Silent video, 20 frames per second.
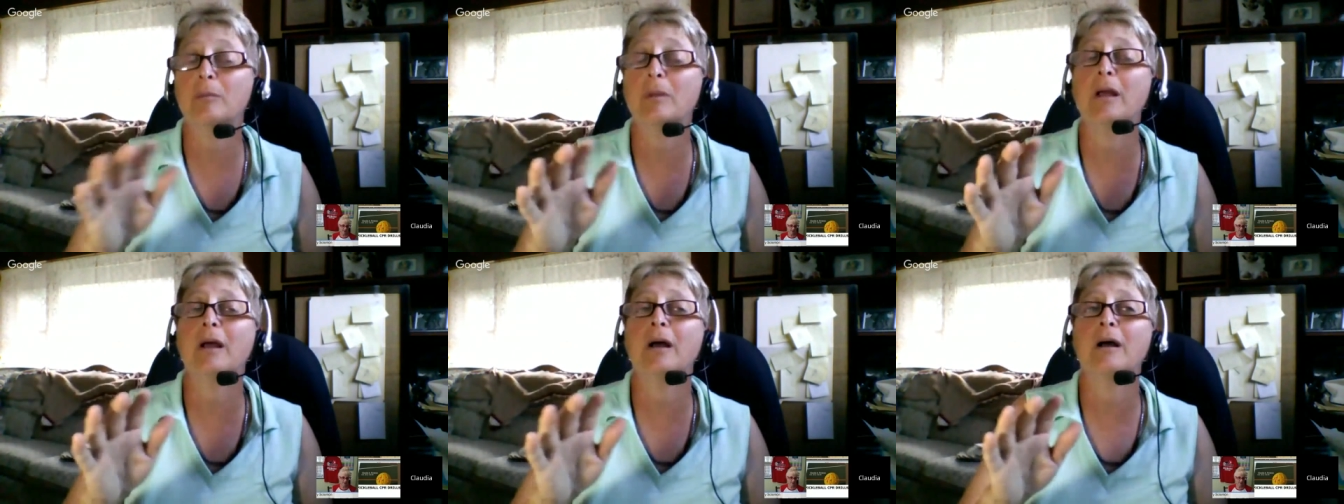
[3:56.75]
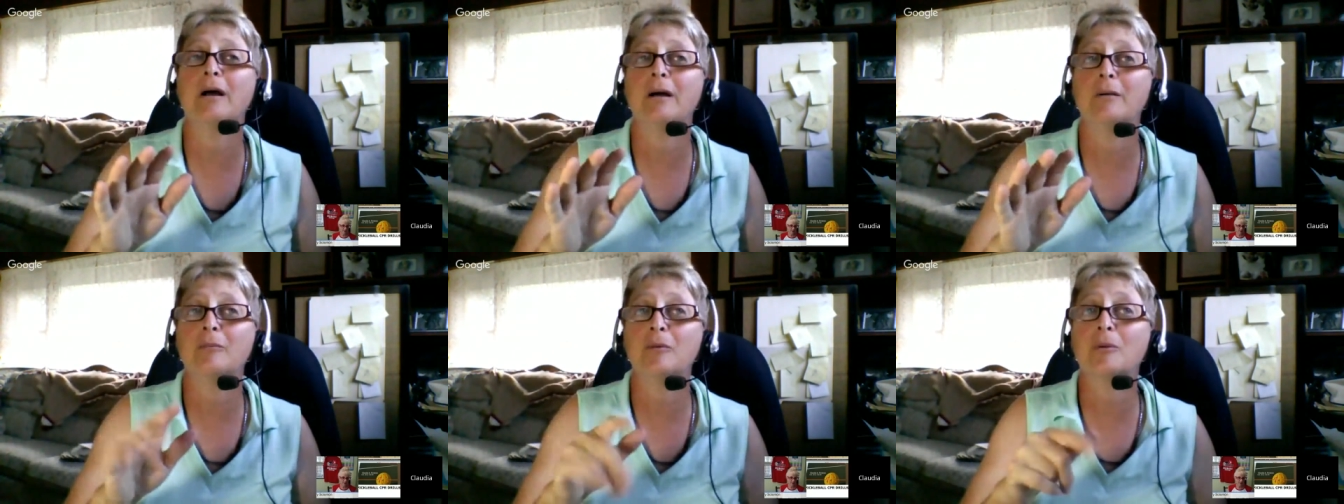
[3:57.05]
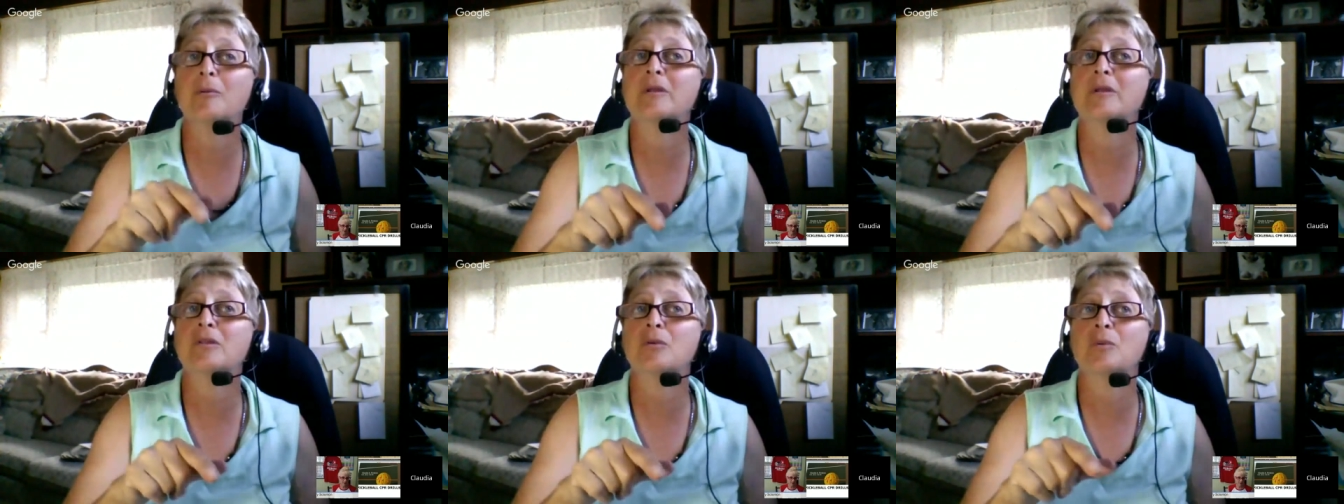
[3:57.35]

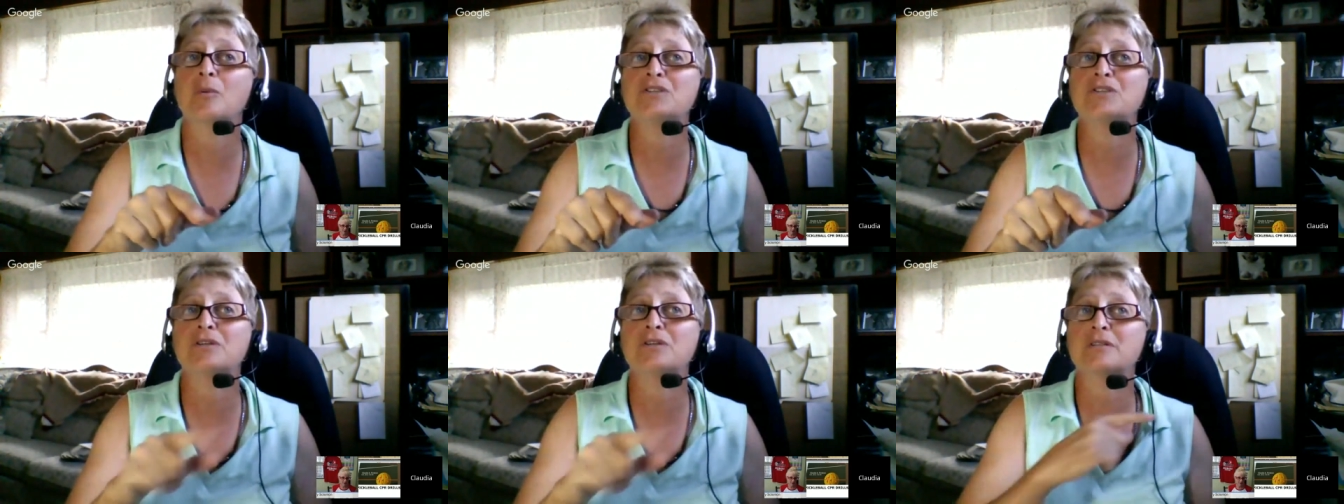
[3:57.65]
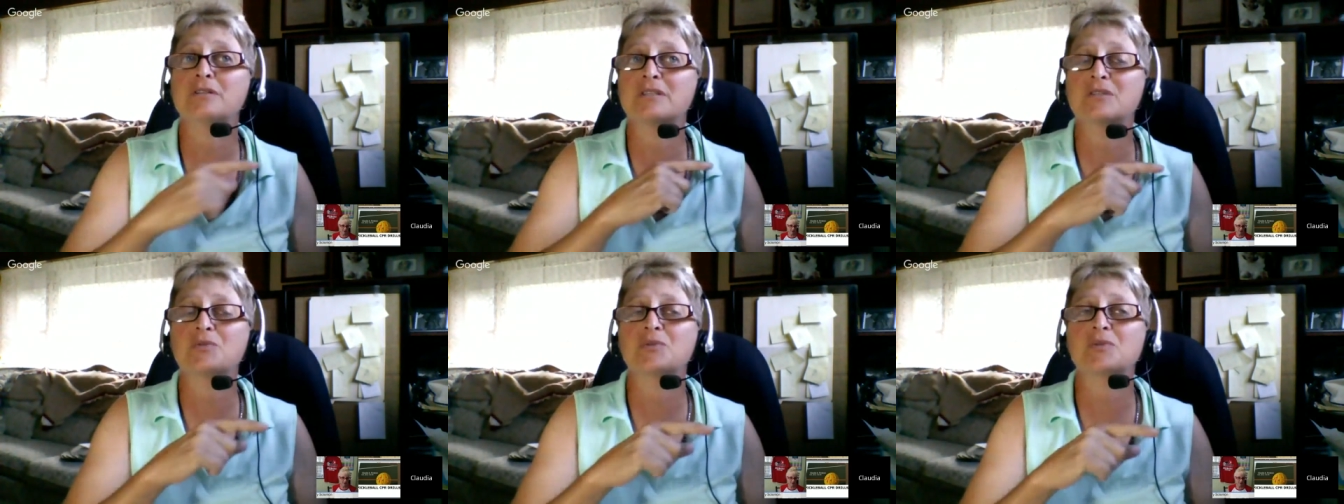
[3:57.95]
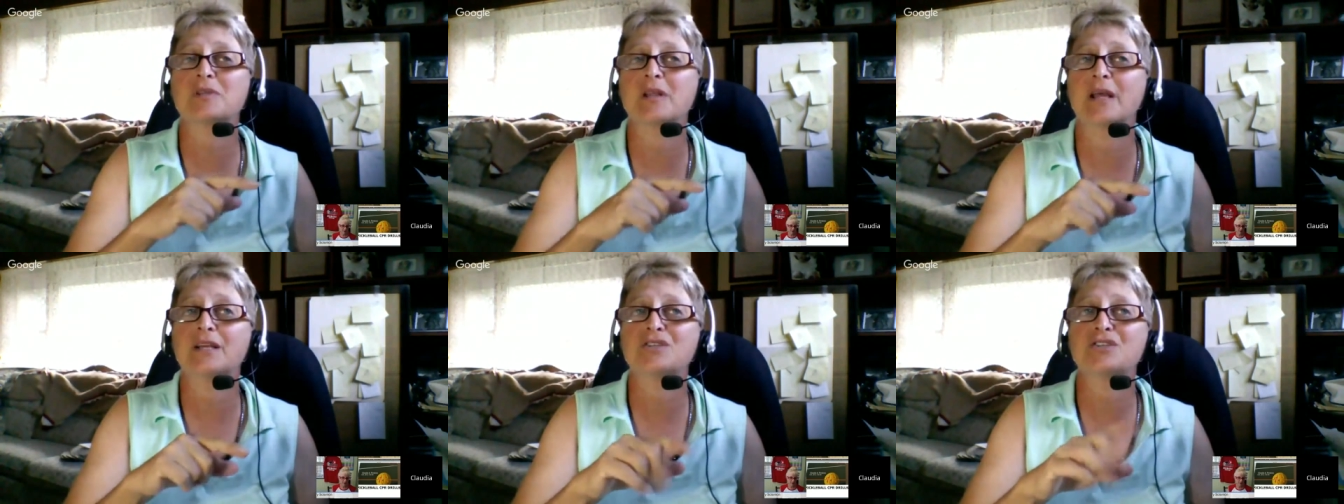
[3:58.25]
were at the regionals. This
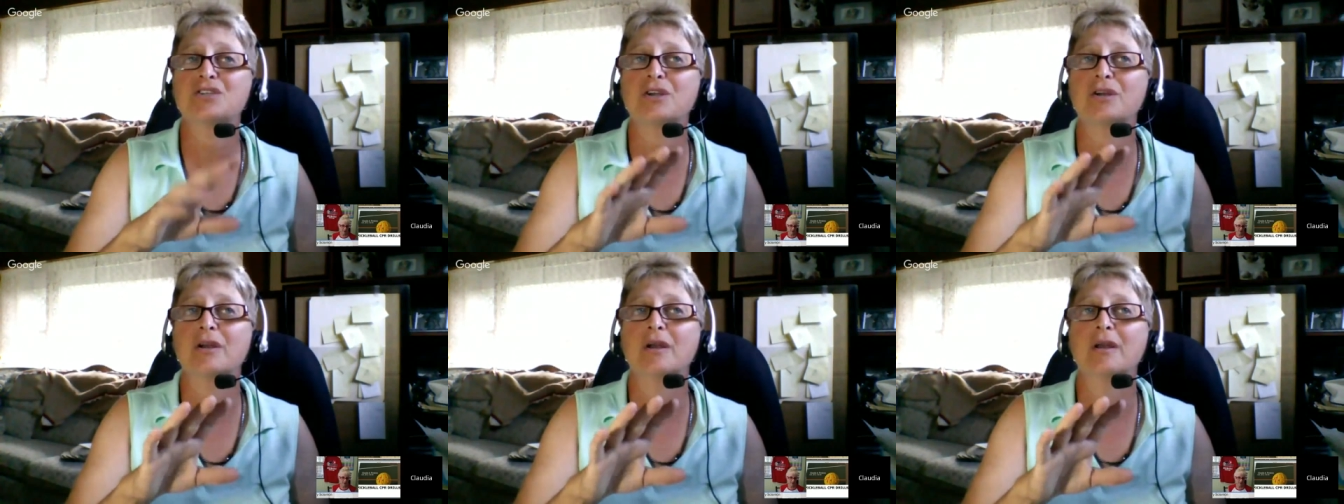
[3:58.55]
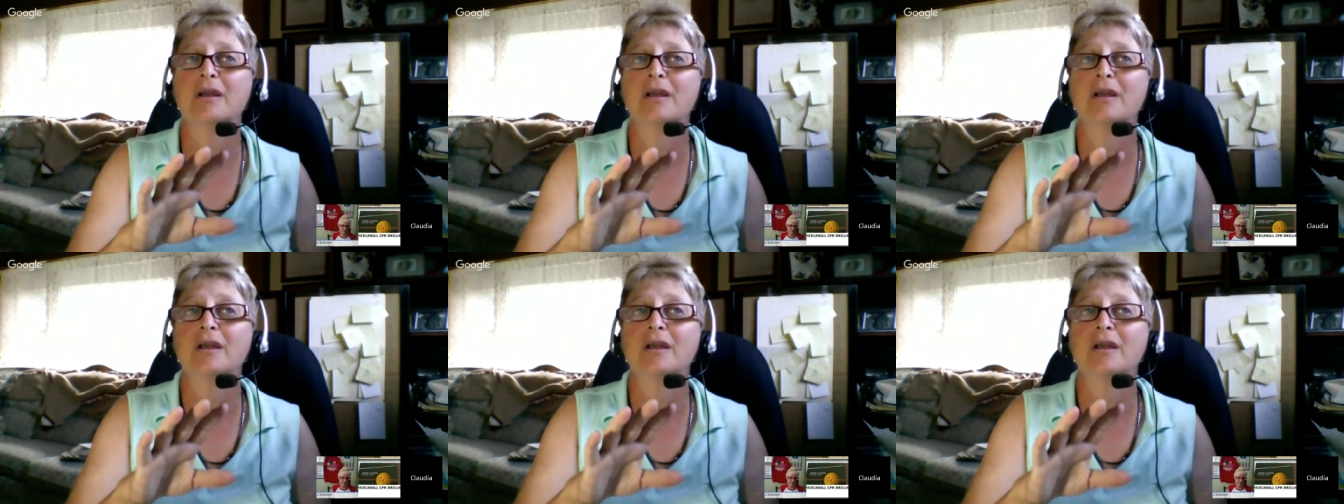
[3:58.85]
was last year.